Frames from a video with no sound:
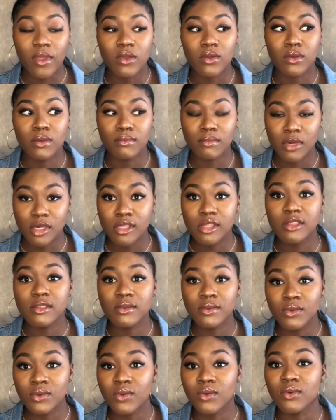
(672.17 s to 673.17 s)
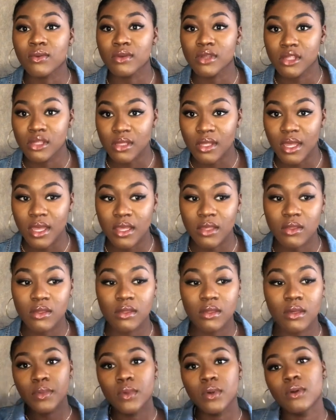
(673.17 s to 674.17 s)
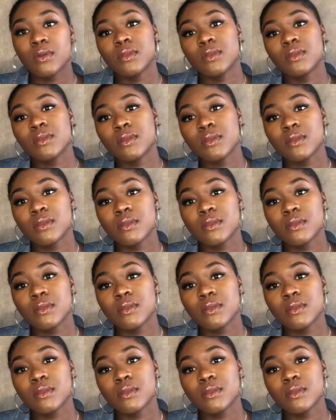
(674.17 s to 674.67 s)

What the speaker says: You must do your research on